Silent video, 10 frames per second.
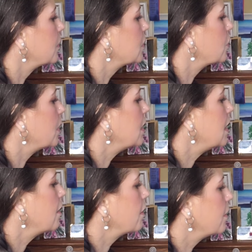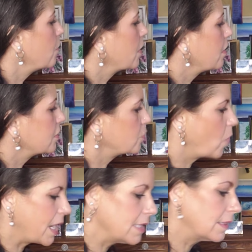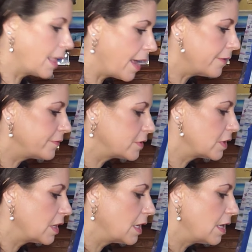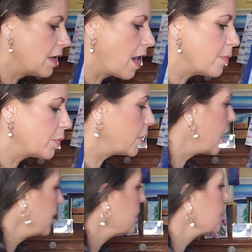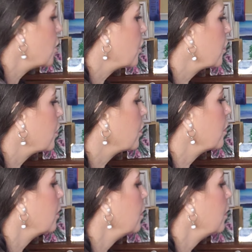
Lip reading: So in the area where there's white left, I'm applying this darker,